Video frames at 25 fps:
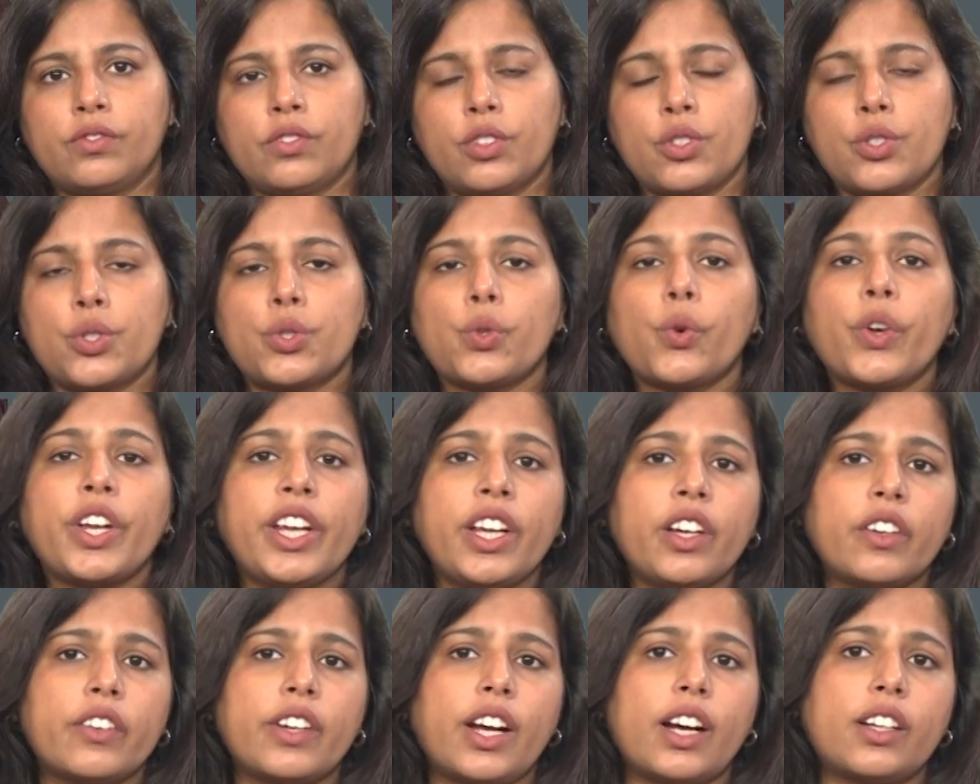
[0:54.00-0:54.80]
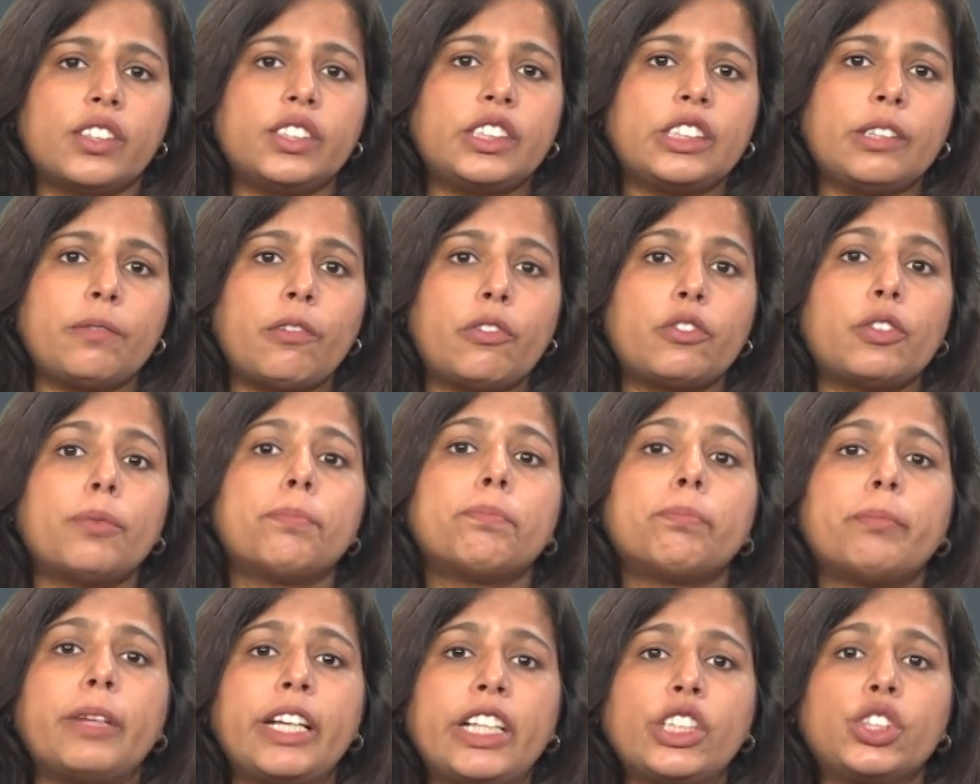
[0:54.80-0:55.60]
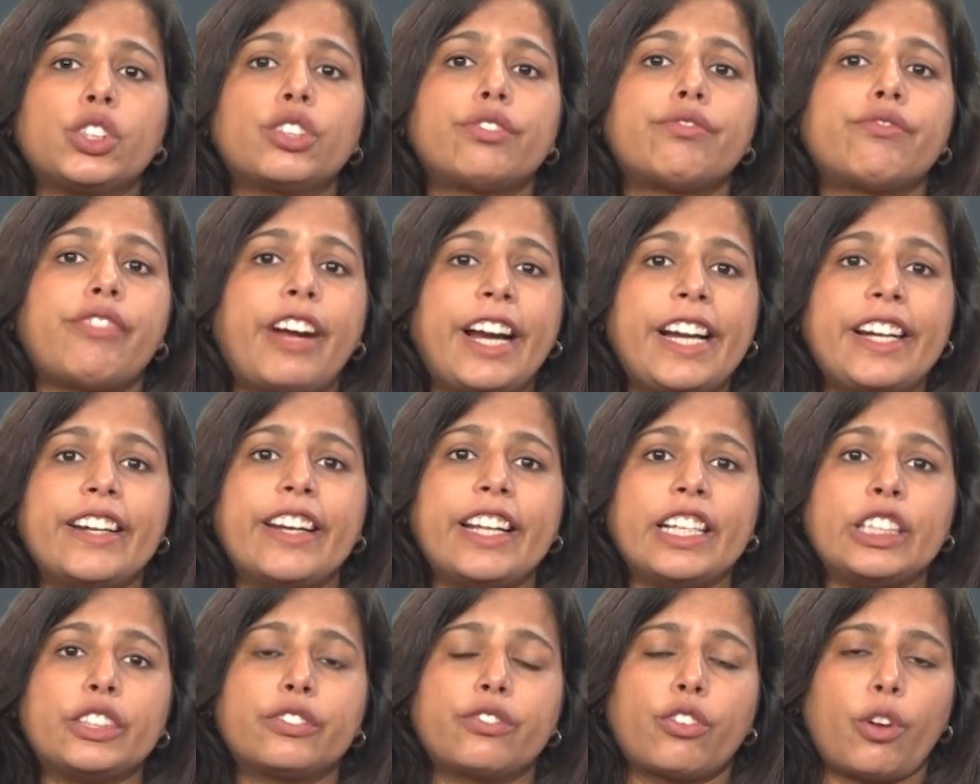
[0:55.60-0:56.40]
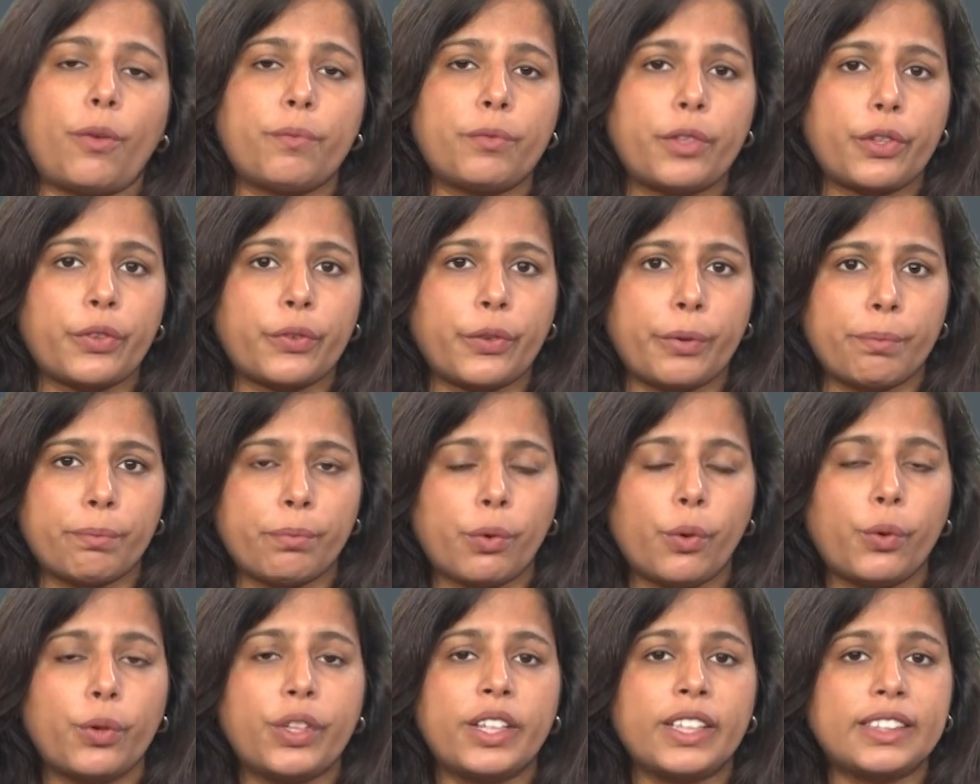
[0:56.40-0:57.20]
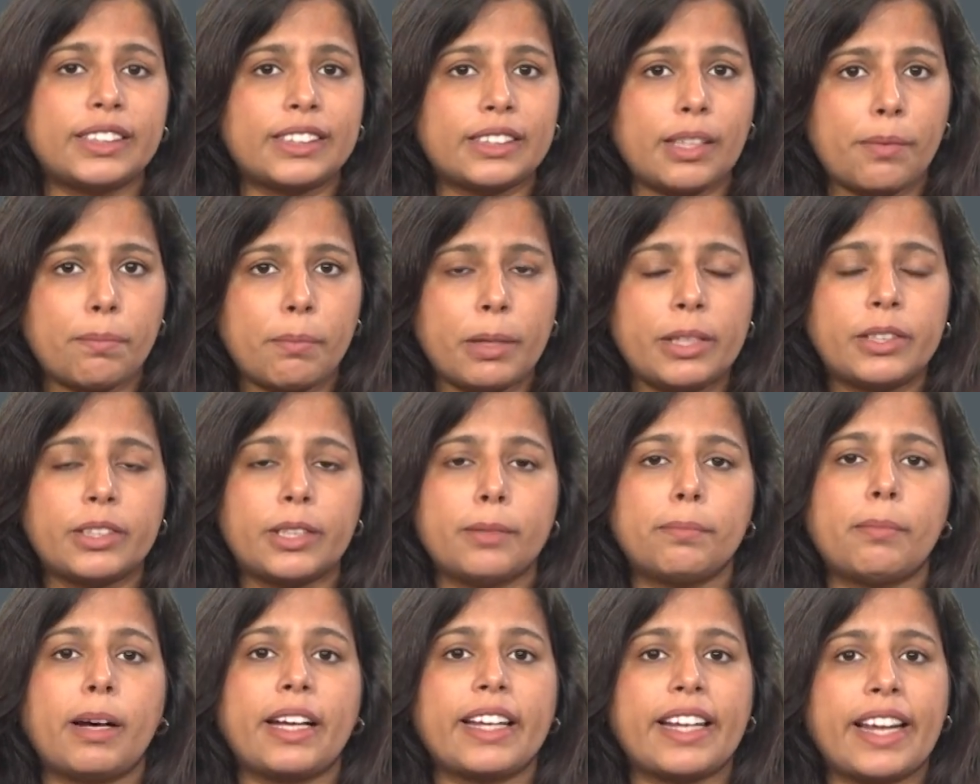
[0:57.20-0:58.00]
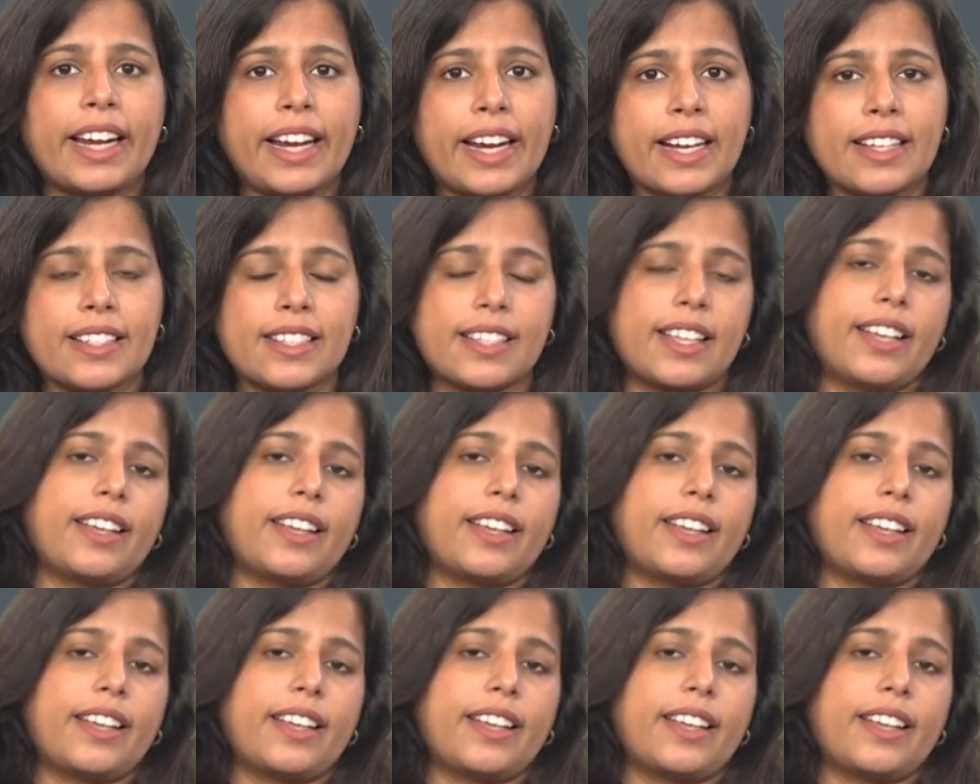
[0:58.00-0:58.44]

So here are some of the major findings from the report submitted by A S